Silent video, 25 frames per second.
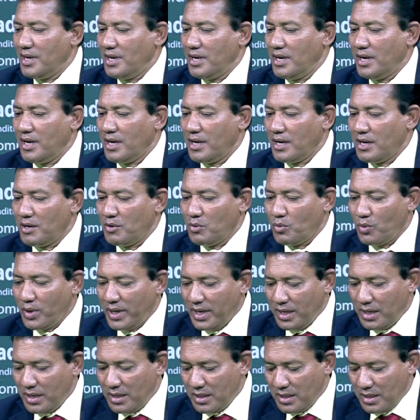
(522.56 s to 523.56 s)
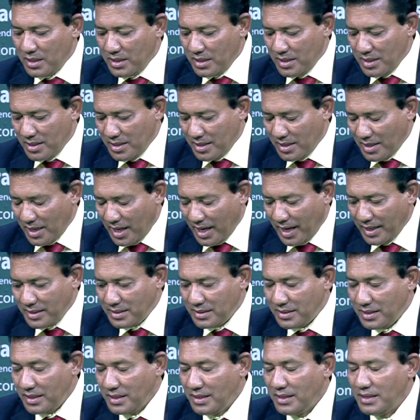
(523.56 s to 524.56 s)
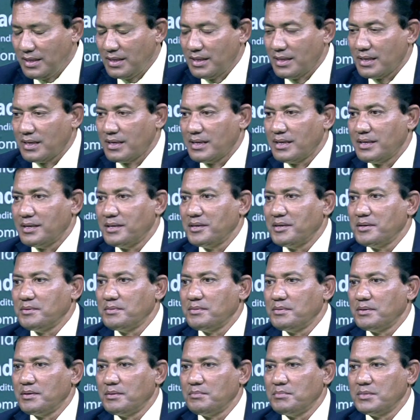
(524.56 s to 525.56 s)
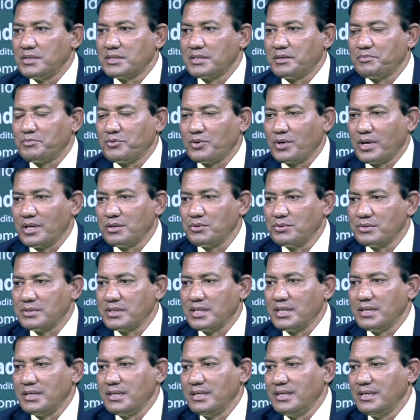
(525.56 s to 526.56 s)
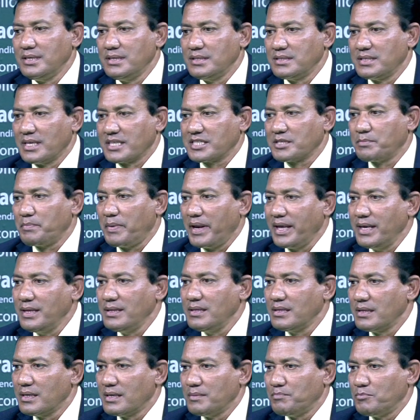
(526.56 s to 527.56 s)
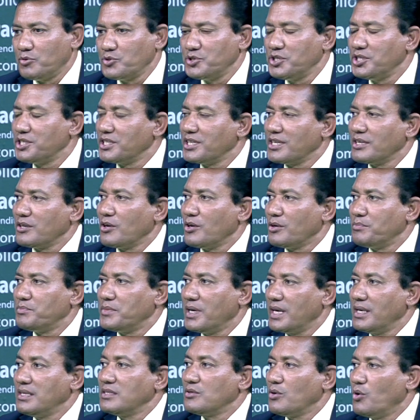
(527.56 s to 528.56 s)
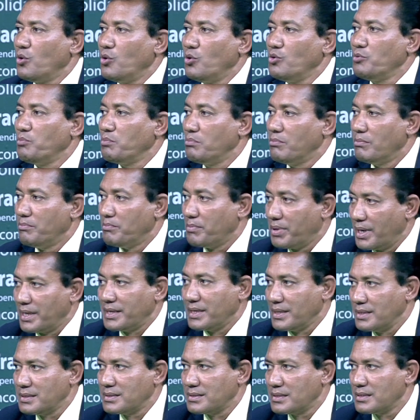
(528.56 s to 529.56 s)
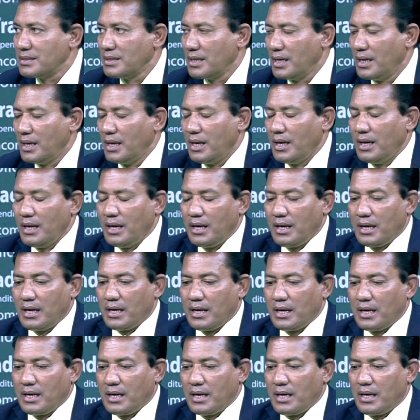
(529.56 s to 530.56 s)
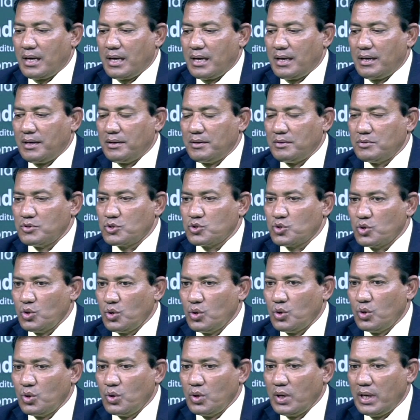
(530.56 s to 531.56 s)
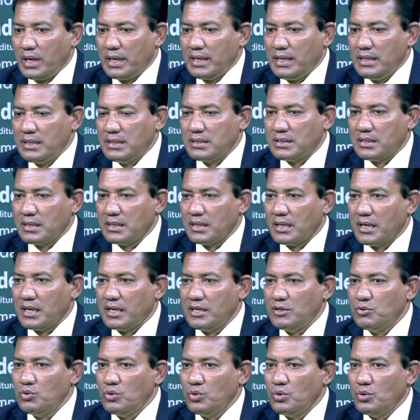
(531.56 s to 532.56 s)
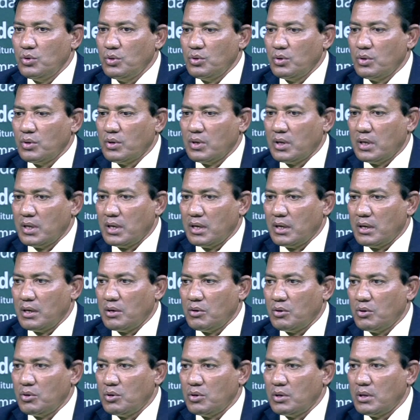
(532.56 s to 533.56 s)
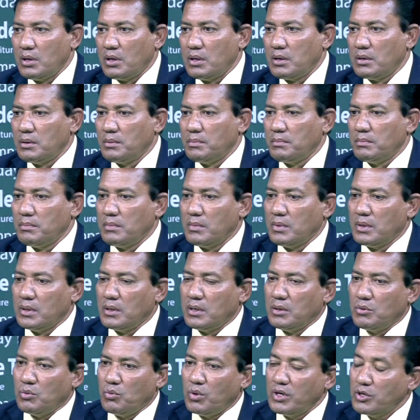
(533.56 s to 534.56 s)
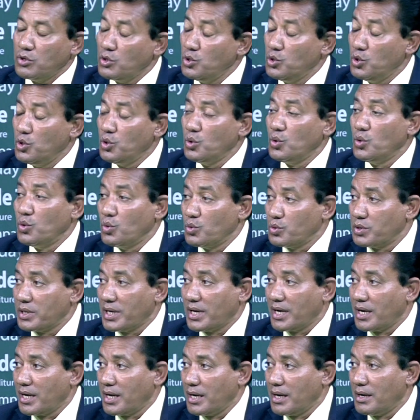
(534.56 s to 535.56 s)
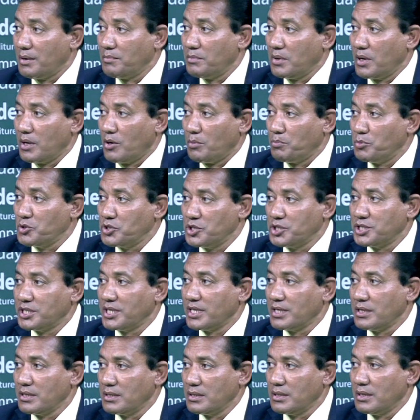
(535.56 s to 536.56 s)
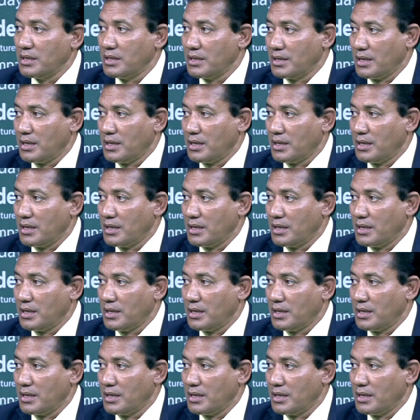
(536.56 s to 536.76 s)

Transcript: I think Mr. Farhad Hossain explained the position of his own parties. So, if you want to know the opposition